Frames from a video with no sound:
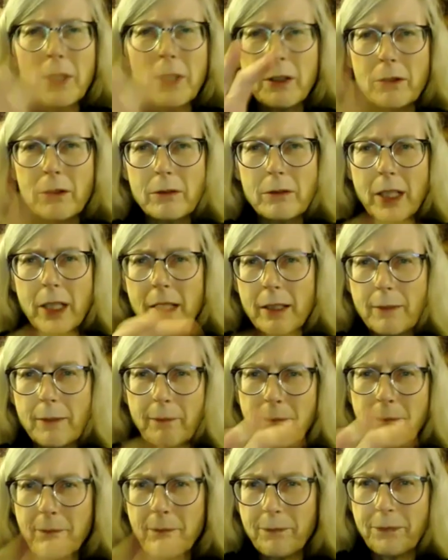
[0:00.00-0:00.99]
don't
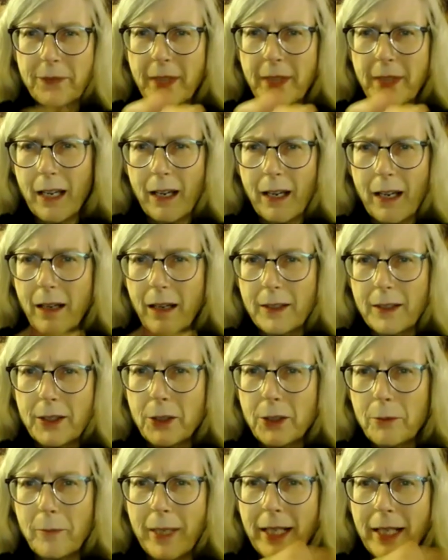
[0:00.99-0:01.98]
uh,
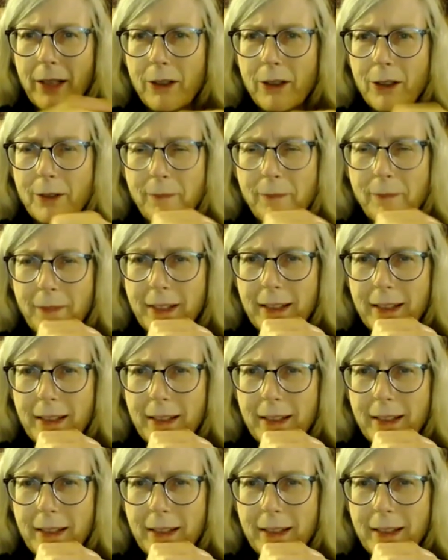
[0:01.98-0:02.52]
intermingle.